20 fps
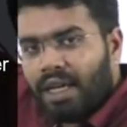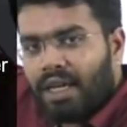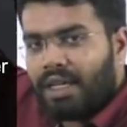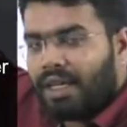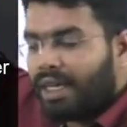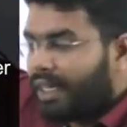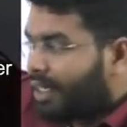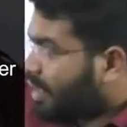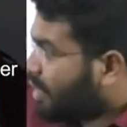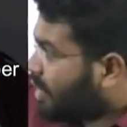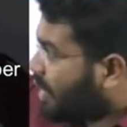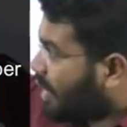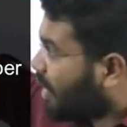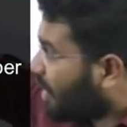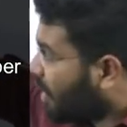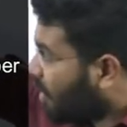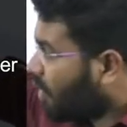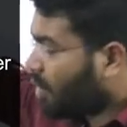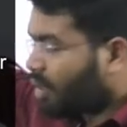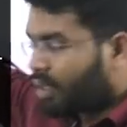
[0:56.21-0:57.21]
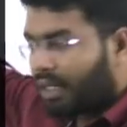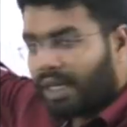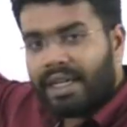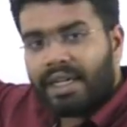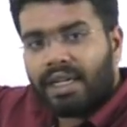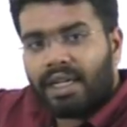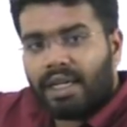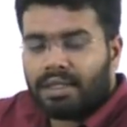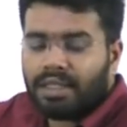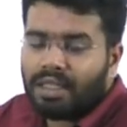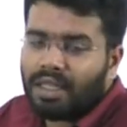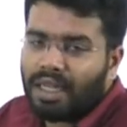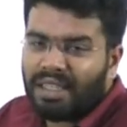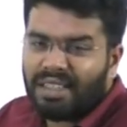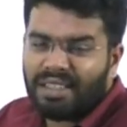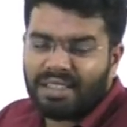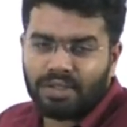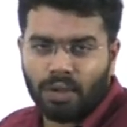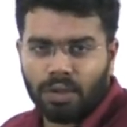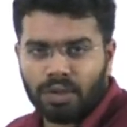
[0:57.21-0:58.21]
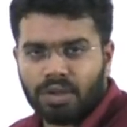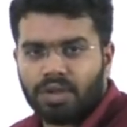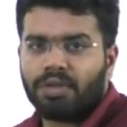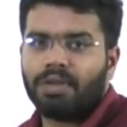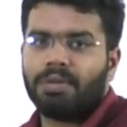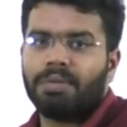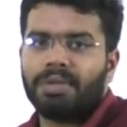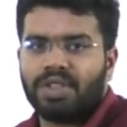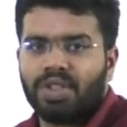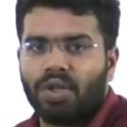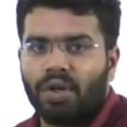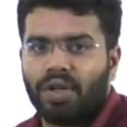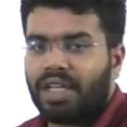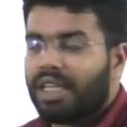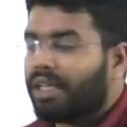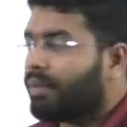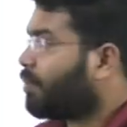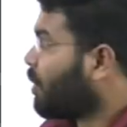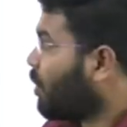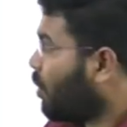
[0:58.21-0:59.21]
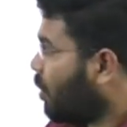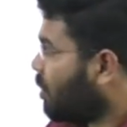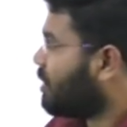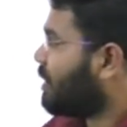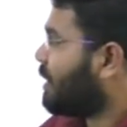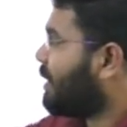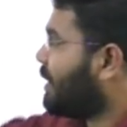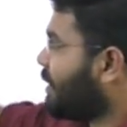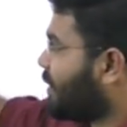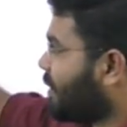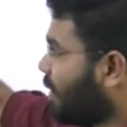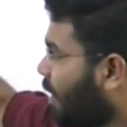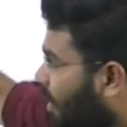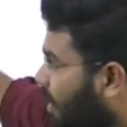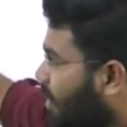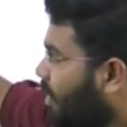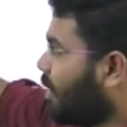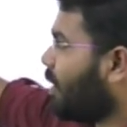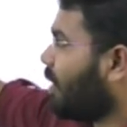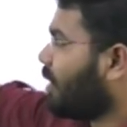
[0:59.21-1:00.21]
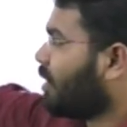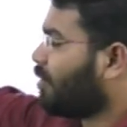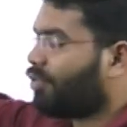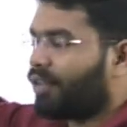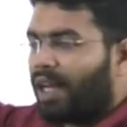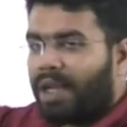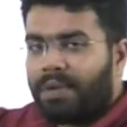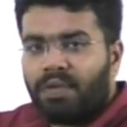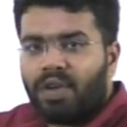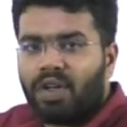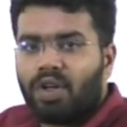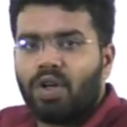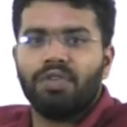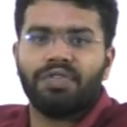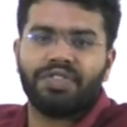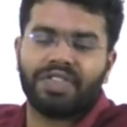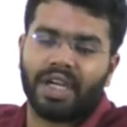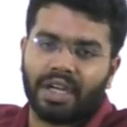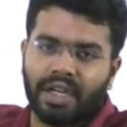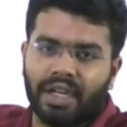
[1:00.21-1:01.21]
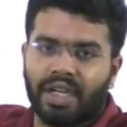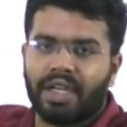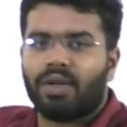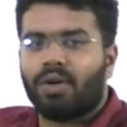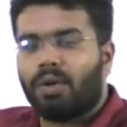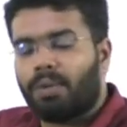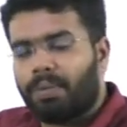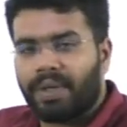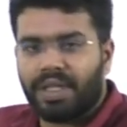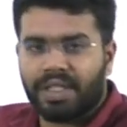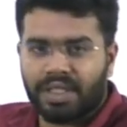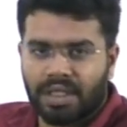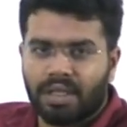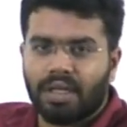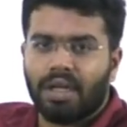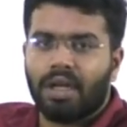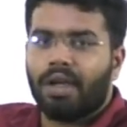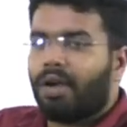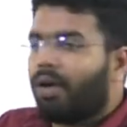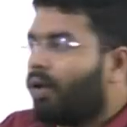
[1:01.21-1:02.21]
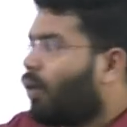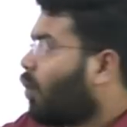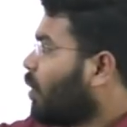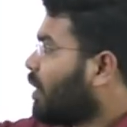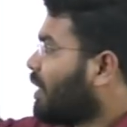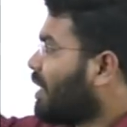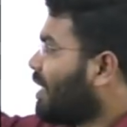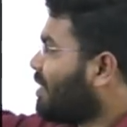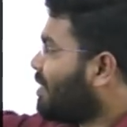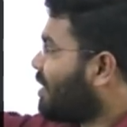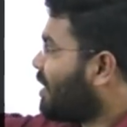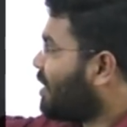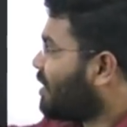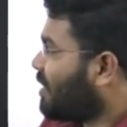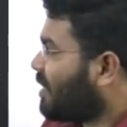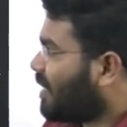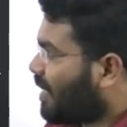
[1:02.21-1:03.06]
Later China and other countries also will be joining because it is under the framework of Shanghai Cooperation Organization,